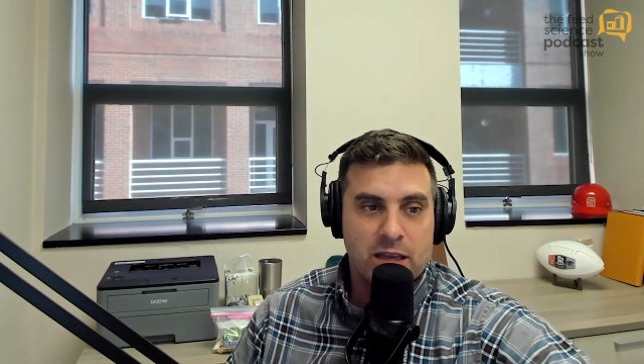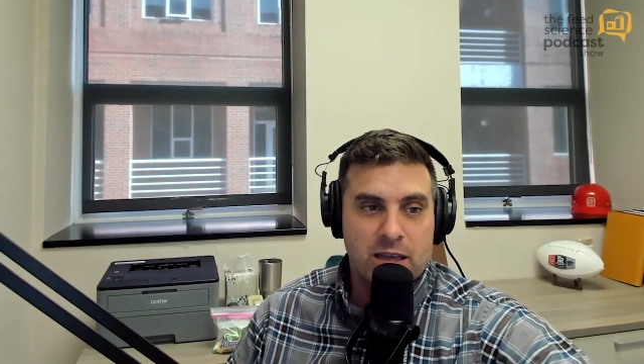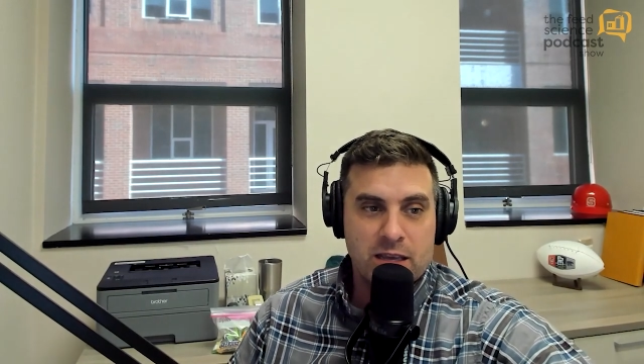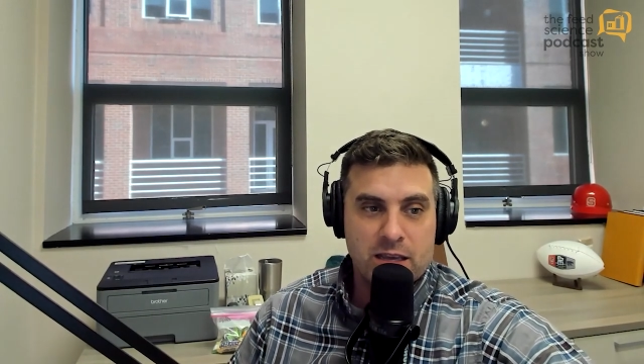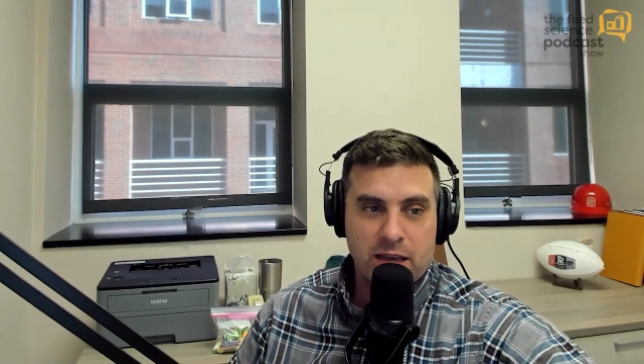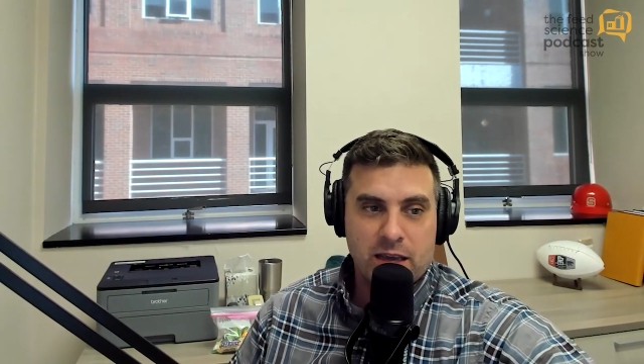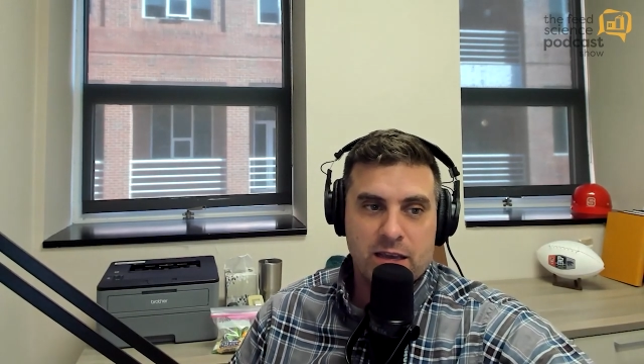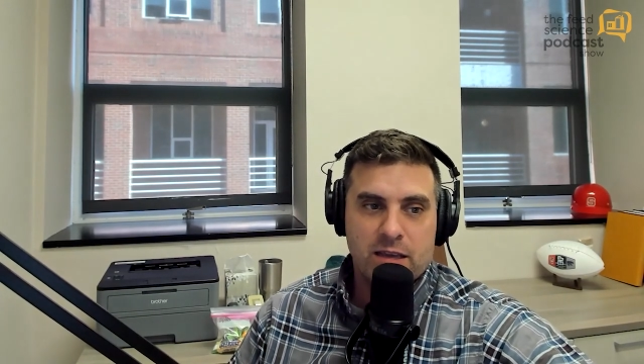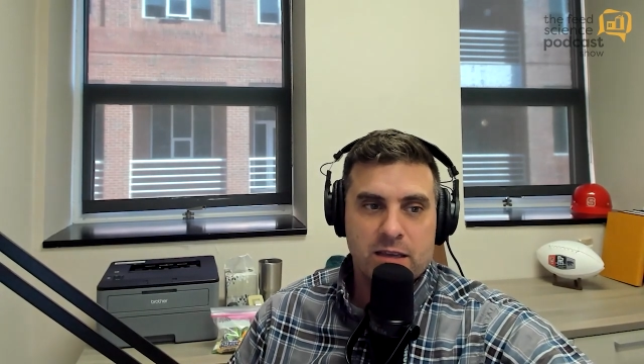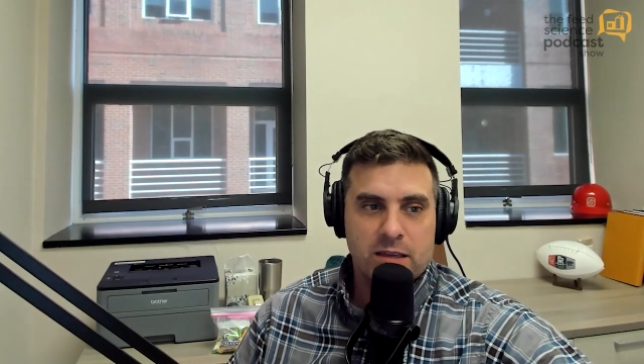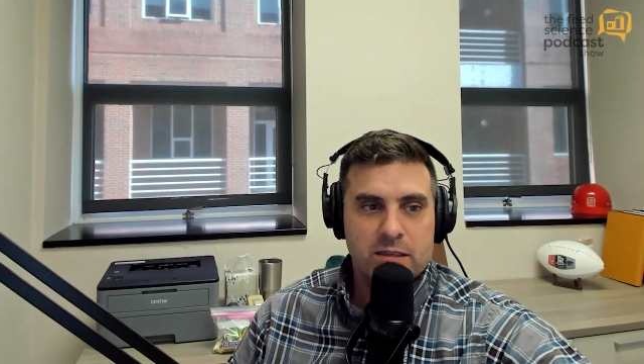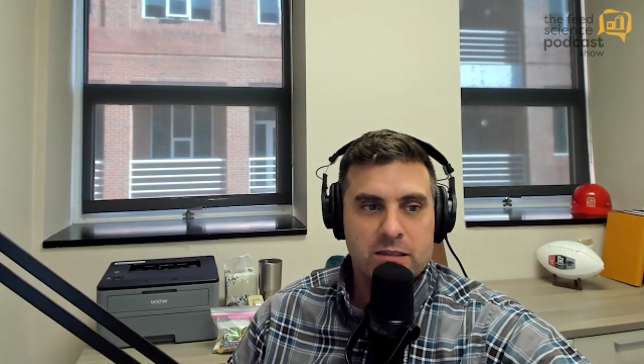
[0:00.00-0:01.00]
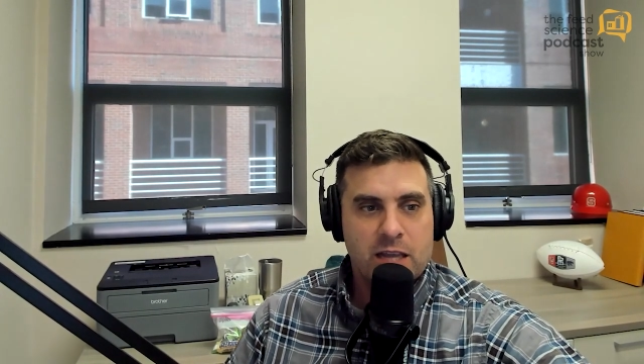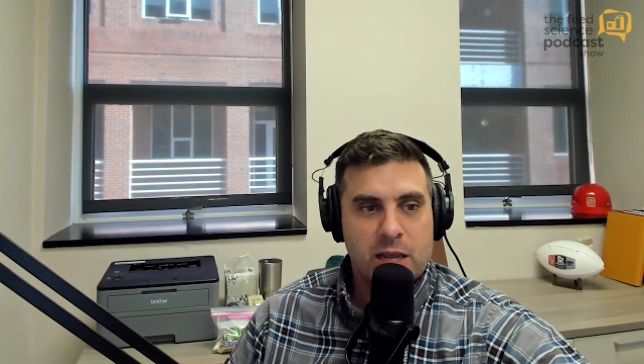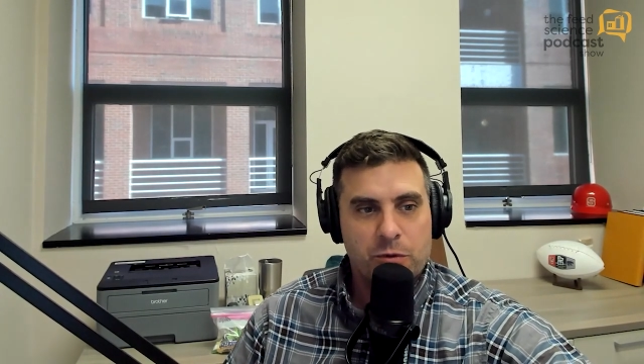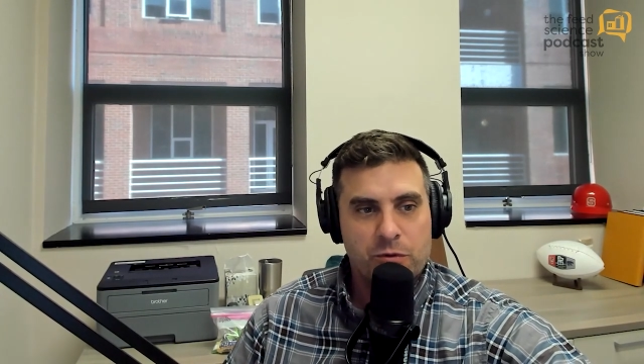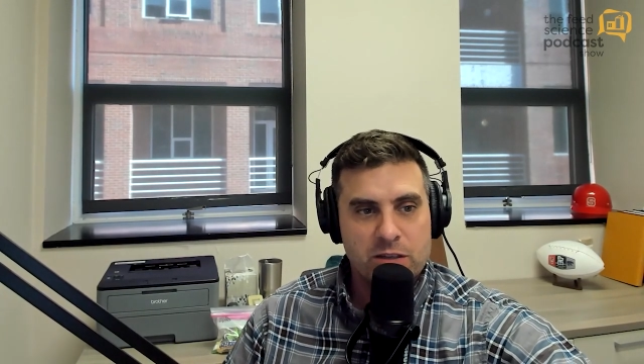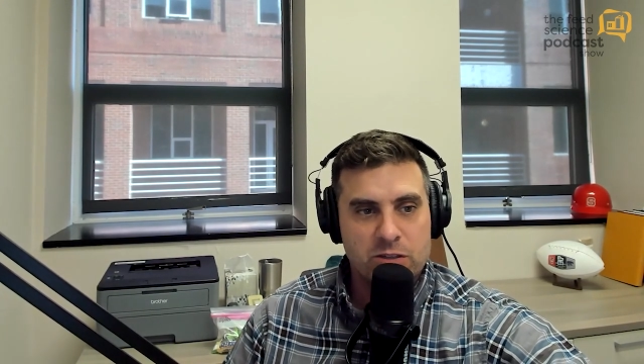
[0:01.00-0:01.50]
He is a
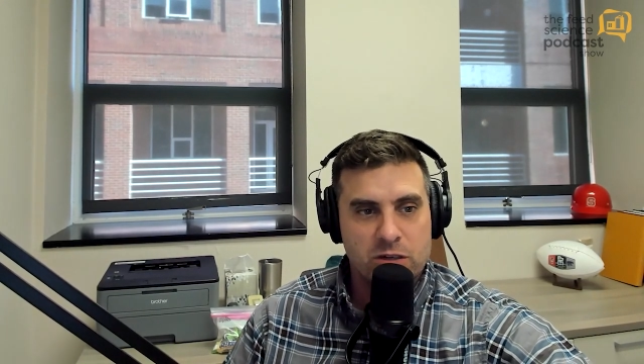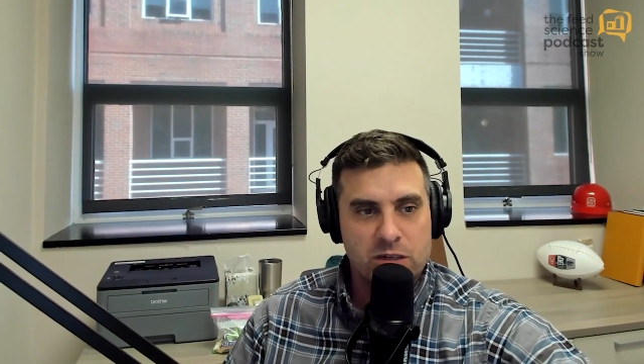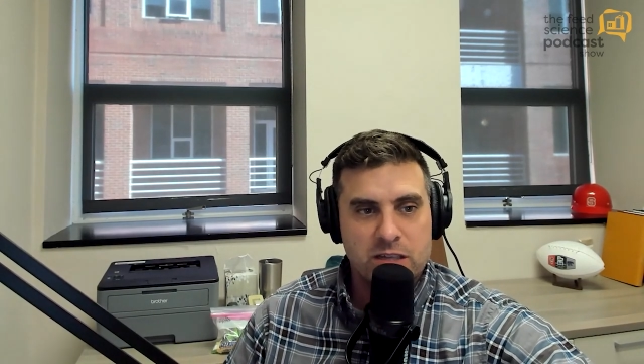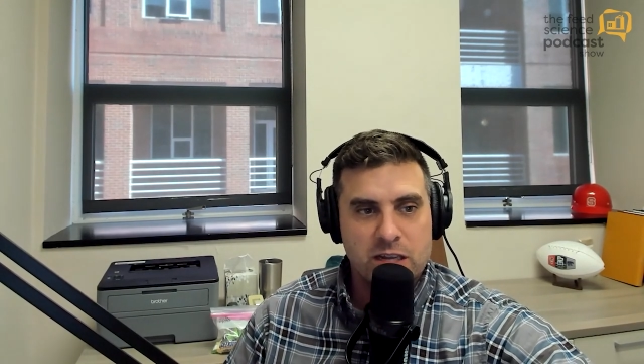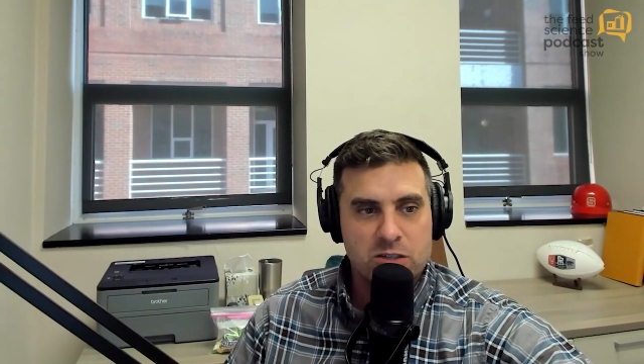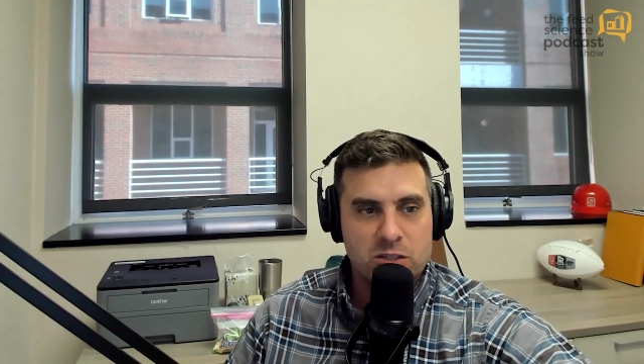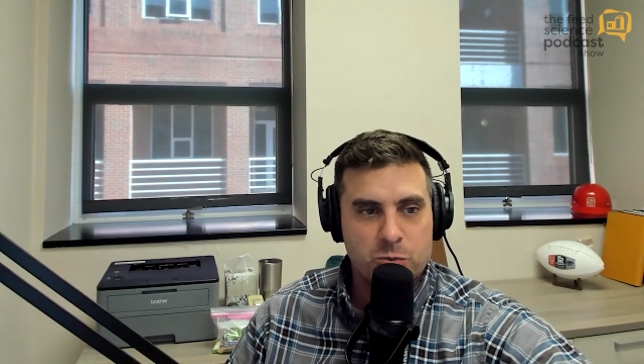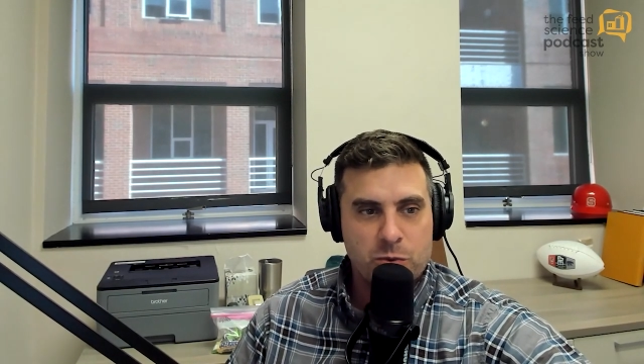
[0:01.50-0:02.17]
professor and extension